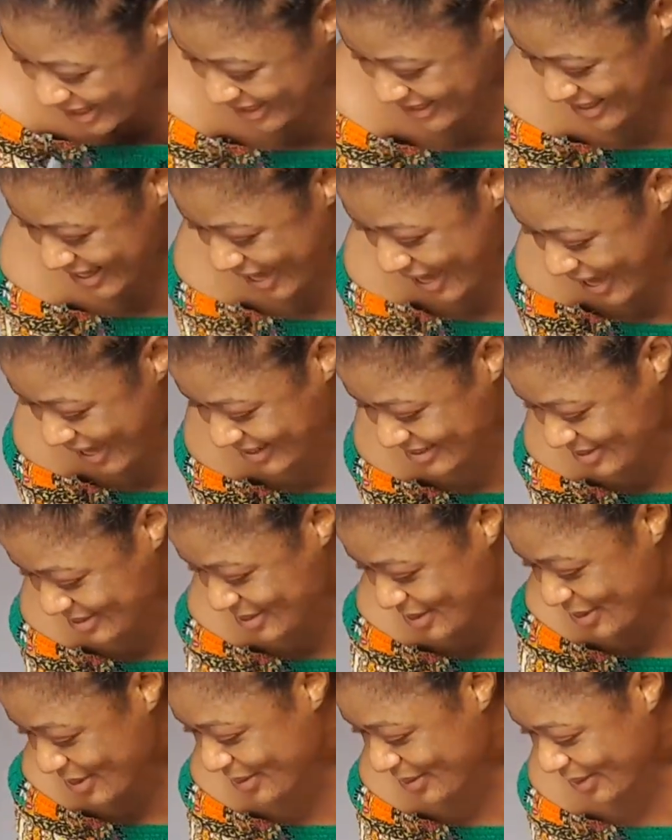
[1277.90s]
yeah,
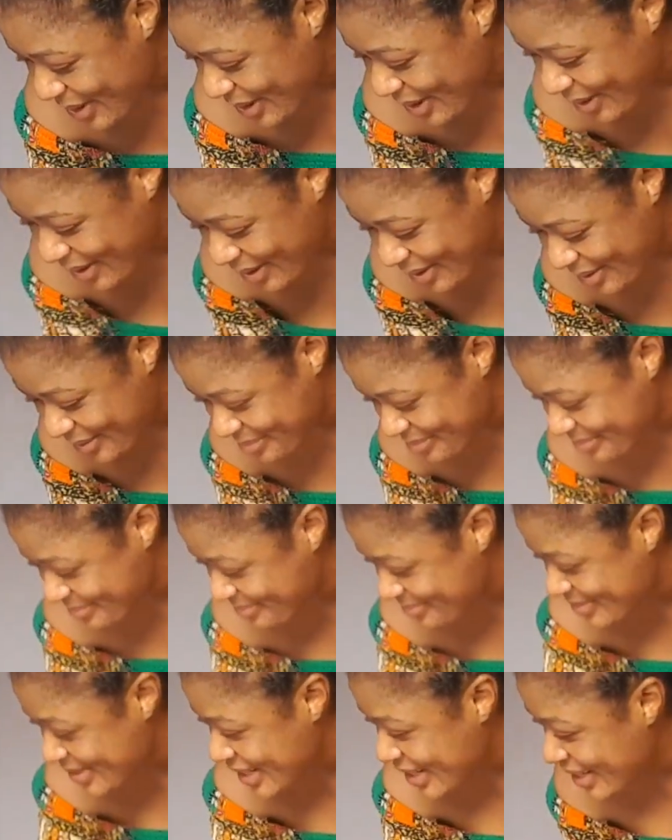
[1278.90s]
so
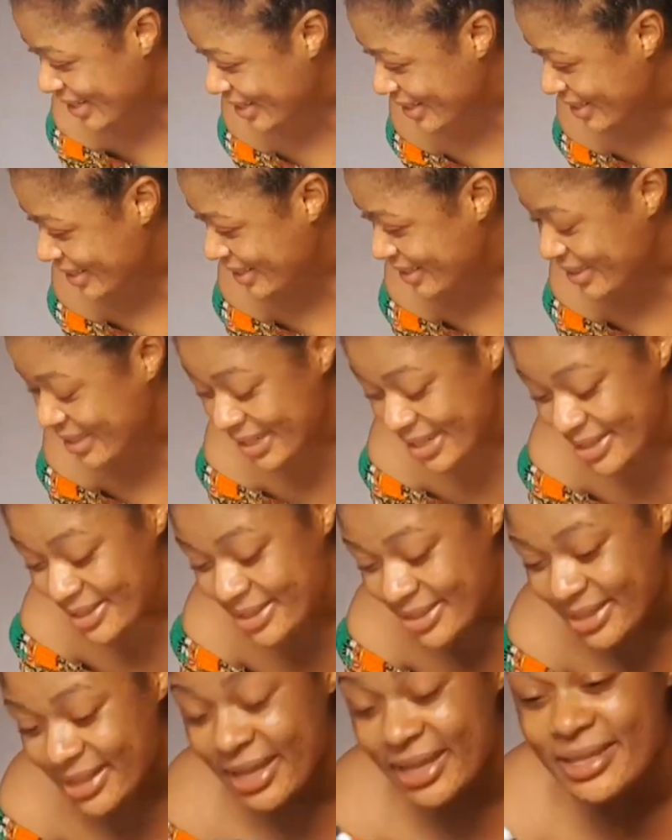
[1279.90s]

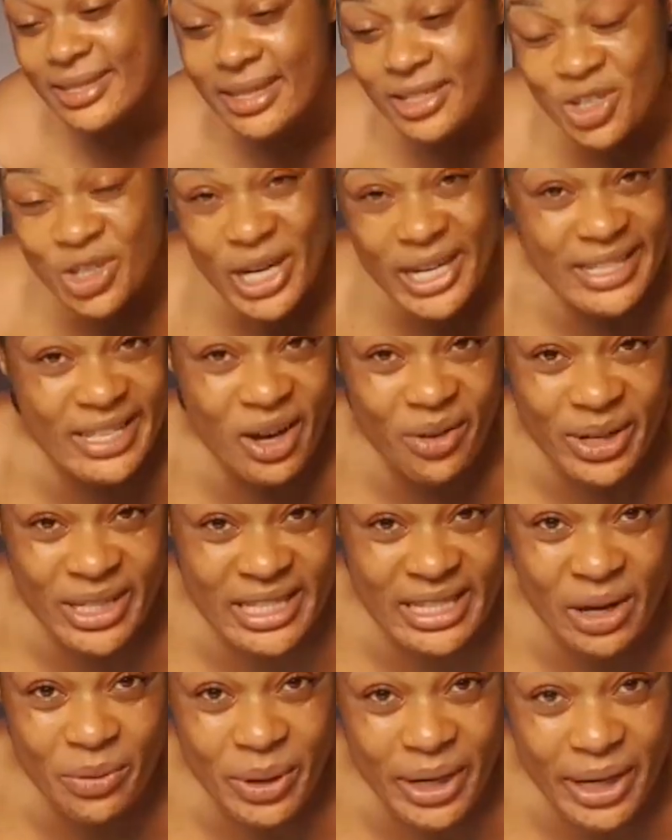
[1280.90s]
this is a dress I always
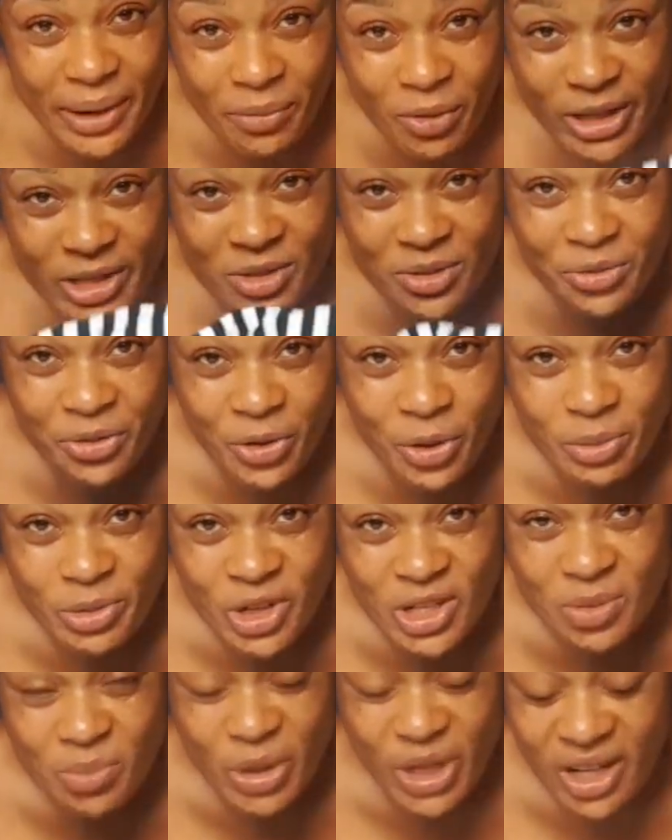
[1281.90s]
take when I'm going to film,
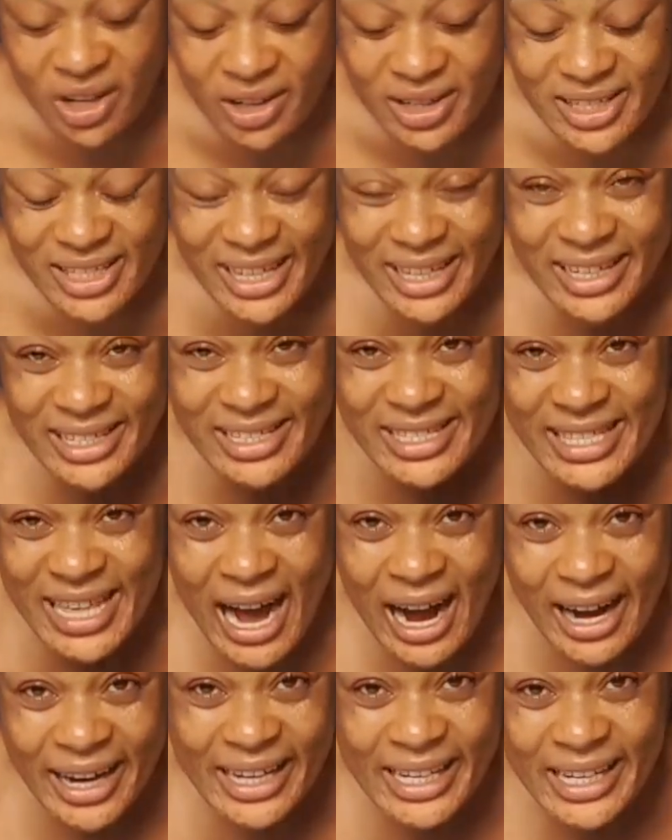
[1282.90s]
just because it is
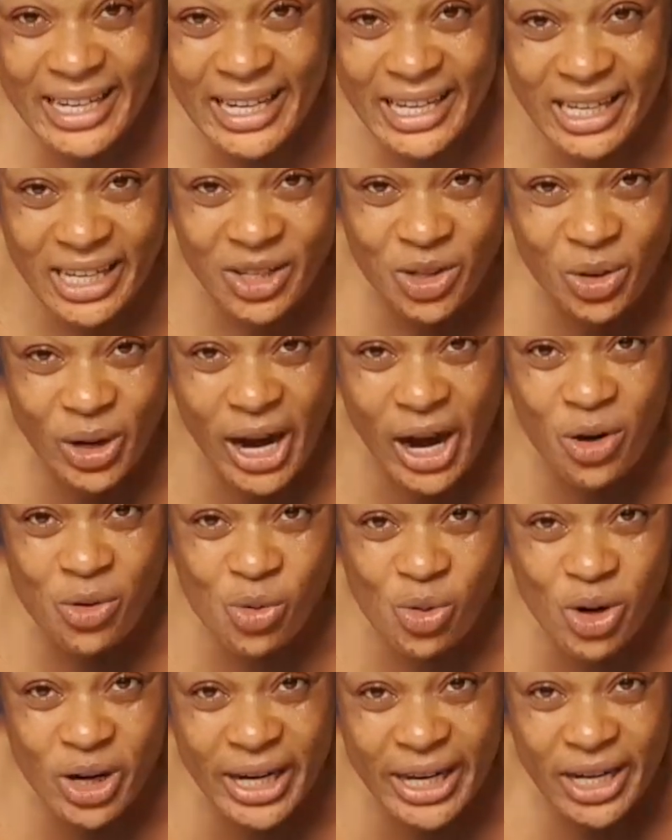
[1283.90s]
tiny. You can
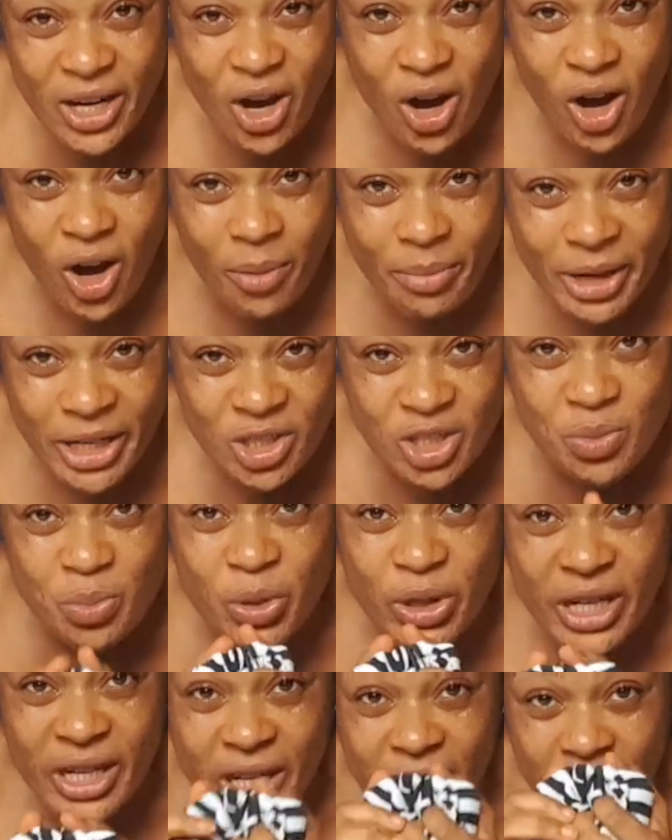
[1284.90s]
roll it up and just
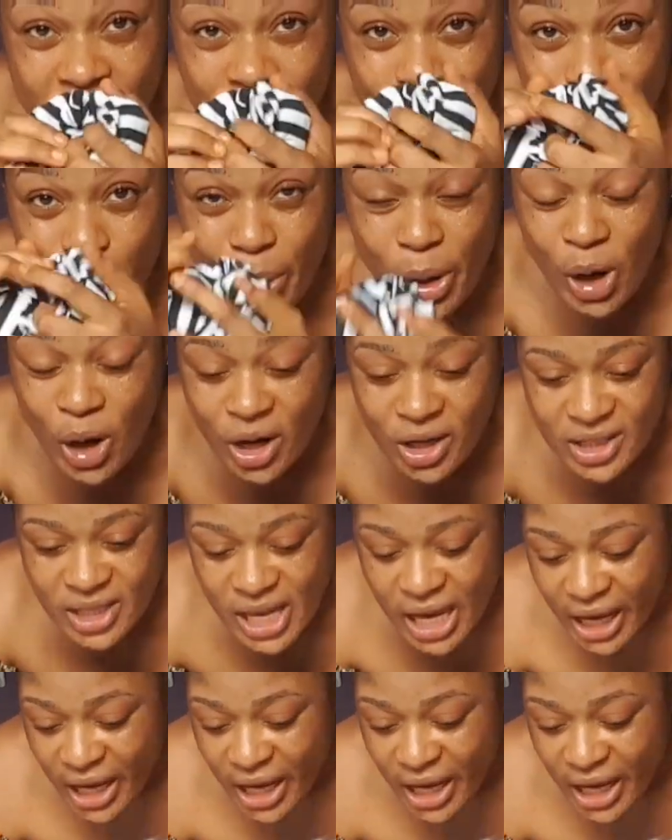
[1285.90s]
put it in a box